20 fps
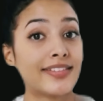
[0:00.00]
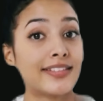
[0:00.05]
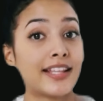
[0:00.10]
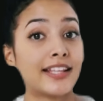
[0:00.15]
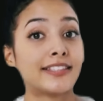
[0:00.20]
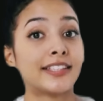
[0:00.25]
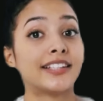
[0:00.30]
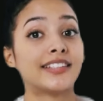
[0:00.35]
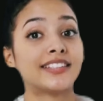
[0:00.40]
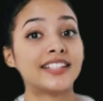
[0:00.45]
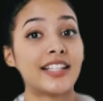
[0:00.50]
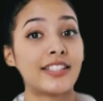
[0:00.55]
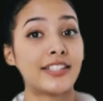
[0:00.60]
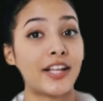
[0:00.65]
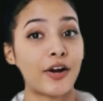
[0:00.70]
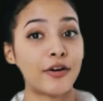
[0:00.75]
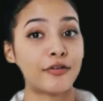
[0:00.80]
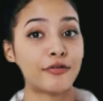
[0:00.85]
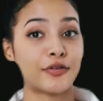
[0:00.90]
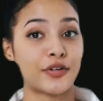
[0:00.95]
This is
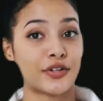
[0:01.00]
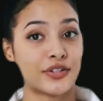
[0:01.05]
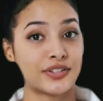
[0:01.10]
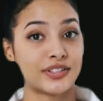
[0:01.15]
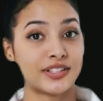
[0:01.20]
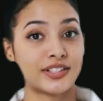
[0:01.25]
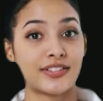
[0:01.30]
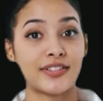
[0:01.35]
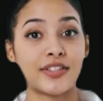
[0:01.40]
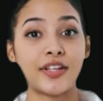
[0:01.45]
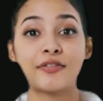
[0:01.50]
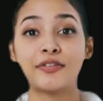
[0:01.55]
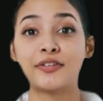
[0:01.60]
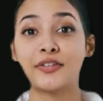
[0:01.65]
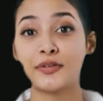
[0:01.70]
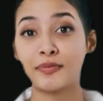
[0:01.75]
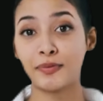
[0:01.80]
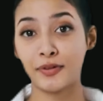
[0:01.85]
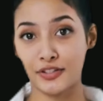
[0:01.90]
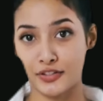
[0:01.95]
our first
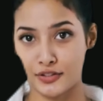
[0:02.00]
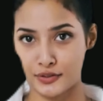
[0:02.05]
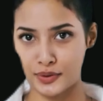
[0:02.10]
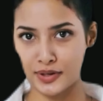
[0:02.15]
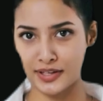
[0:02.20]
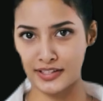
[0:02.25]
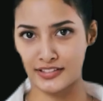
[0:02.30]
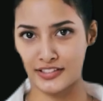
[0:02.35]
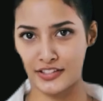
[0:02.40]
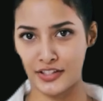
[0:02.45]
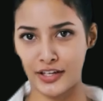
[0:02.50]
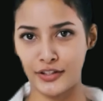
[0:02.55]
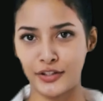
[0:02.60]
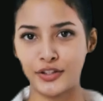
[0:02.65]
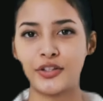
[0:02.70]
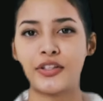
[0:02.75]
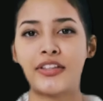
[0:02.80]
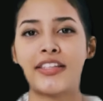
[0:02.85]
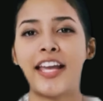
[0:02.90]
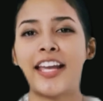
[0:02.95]
service for storing
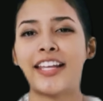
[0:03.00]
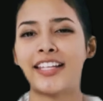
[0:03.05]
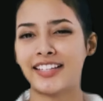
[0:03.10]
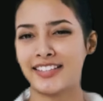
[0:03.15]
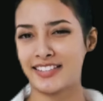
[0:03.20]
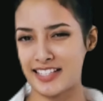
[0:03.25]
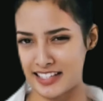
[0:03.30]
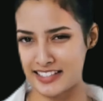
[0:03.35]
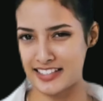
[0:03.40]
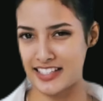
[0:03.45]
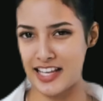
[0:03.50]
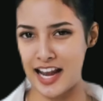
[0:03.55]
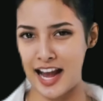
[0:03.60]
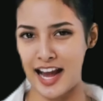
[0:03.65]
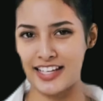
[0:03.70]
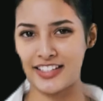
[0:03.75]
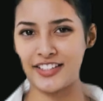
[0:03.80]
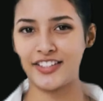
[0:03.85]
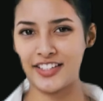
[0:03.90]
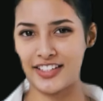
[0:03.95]
structured data sets in
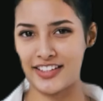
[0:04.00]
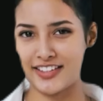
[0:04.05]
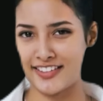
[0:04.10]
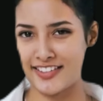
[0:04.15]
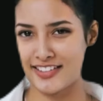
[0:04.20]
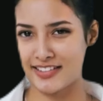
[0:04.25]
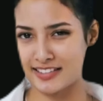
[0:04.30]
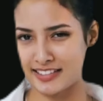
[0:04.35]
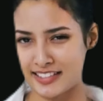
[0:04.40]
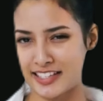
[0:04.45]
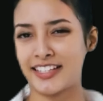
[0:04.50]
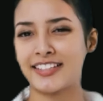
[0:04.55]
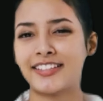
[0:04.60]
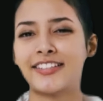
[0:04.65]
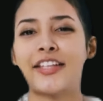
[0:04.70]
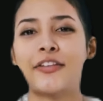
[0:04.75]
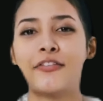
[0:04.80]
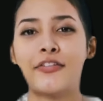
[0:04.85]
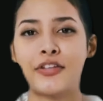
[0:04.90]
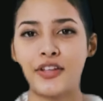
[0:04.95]
Azure. This
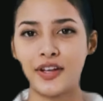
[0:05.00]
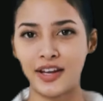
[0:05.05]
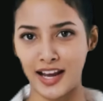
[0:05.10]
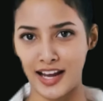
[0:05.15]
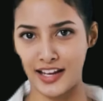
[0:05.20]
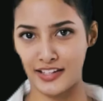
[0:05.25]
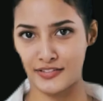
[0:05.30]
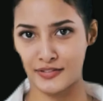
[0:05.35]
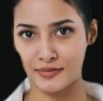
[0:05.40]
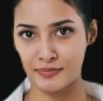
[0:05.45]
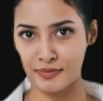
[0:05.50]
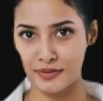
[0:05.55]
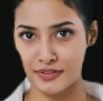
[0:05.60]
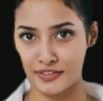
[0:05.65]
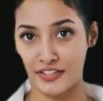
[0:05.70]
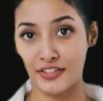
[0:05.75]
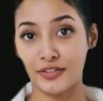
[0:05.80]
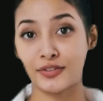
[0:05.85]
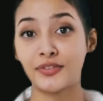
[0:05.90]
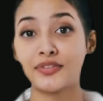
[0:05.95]
service allows
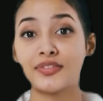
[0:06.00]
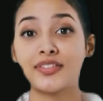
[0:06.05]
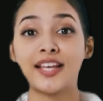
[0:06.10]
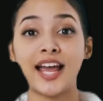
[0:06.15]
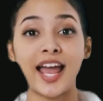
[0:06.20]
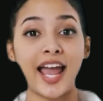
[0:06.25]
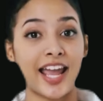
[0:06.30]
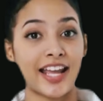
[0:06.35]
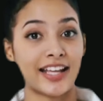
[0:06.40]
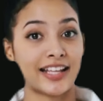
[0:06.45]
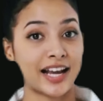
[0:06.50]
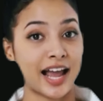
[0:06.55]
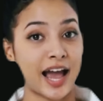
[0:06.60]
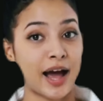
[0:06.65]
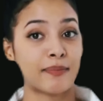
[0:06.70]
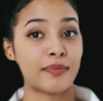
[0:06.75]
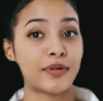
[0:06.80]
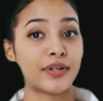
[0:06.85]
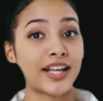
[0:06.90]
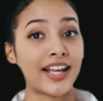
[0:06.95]
both users and
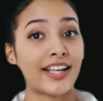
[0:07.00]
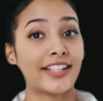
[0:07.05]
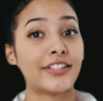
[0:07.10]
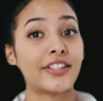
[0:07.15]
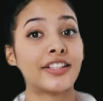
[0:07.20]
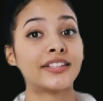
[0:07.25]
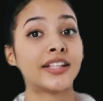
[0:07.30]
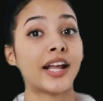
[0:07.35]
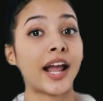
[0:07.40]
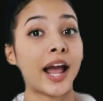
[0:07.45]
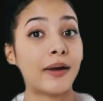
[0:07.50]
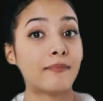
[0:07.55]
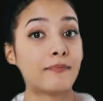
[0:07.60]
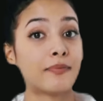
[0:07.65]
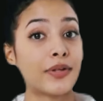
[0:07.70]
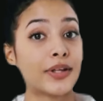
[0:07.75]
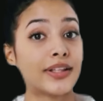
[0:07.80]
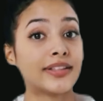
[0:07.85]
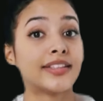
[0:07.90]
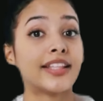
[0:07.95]
applications
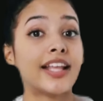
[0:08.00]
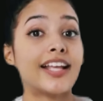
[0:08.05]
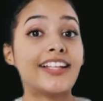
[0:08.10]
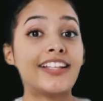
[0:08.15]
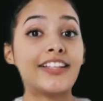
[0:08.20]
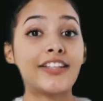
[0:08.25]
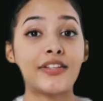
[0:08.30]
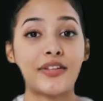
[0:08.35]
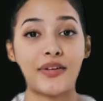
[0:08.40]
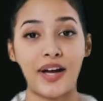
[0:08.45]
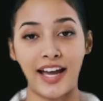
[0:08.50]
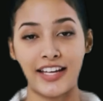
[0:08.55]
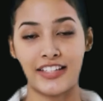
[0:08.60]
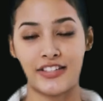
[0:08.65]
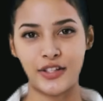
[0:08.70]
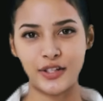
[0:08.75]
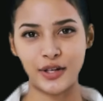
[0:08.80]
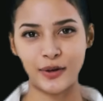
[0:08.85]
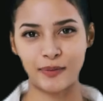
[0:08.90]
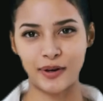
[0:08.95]
upload data to
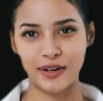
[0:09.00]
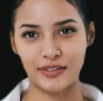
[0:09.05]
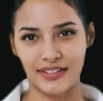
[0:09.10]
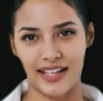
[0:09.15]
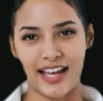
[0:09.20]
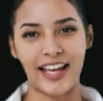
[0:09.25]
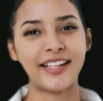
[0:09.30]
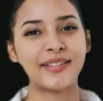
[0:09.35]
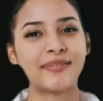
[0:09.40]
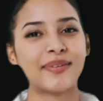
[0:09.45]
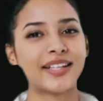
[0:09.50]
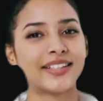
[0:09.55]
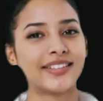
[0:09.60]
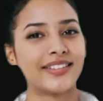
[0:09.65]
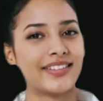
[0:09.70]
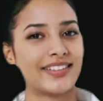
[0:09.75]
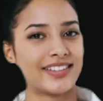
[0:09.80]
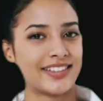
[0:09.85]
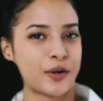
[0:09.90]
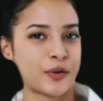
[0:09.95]
SQL
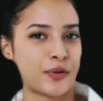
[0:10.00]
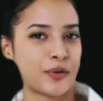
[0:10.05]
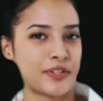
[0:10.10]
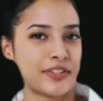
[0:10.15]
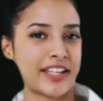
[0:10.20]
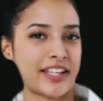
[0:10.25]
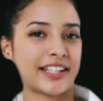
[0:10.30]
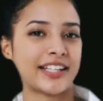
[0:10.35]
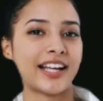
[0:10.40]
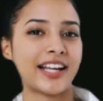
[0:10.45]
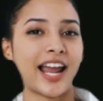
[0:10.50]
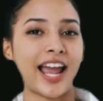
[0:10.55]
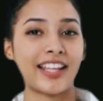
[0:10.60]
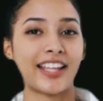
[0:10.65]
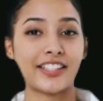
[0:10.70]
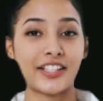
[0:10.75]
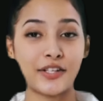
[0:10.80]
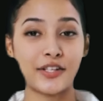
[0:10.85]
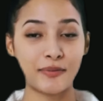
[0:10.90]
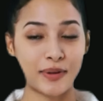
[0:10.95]
database. Within an
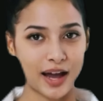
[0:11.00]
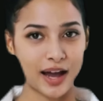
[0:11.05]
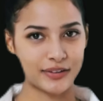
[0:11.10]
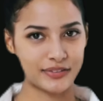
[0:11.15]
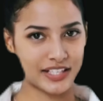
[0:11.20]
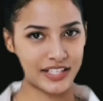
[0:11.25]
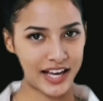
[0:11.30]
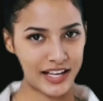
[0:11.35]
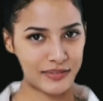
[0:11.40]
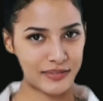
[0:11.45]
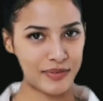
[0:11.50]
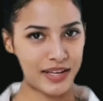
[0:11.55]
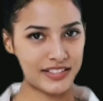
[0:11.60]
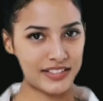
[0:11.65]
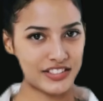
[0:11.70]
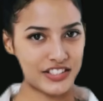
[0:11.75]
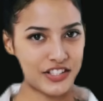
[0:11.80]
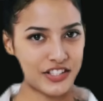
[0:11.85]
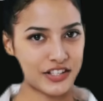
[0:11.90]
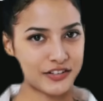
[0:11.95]
SQL
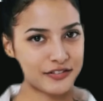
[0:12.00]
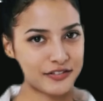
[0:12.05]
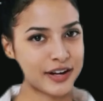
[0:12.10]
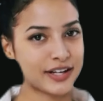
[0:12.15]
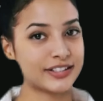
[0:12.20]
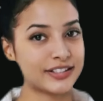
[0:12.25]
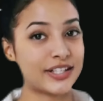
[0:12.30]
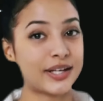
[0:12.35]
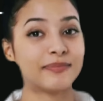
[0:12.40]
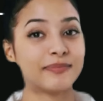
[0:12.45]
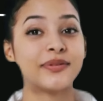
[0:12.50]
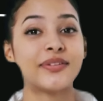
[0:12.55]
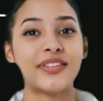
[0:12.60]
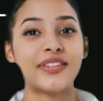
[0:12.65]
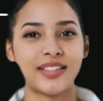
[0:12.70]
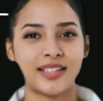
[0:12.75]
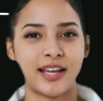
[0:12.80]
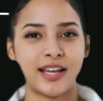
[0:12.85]
database, you define tables.